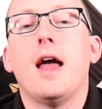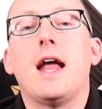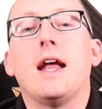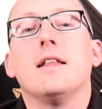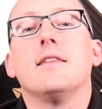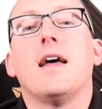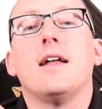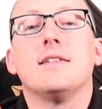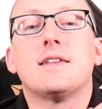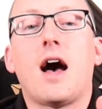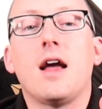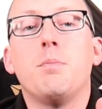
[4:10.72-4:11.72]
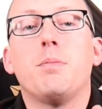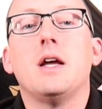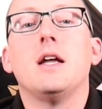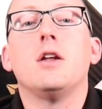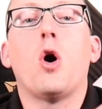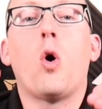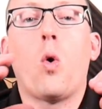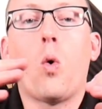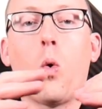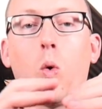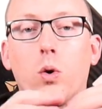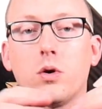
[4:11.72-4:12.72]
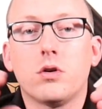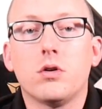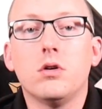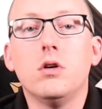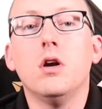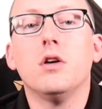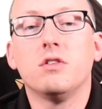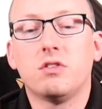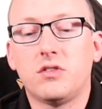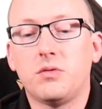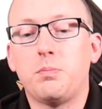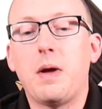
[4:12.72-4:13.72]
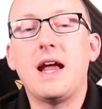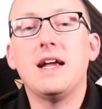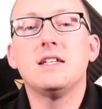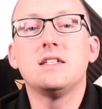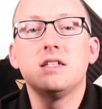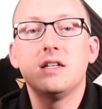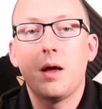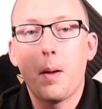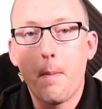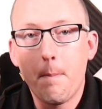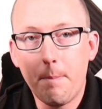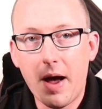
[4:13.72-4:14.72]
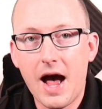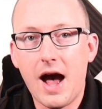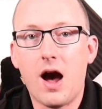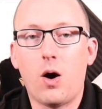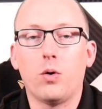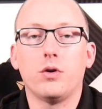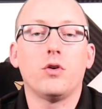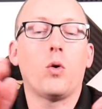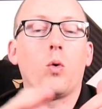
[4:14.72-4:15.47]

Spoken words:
and then type in order space pound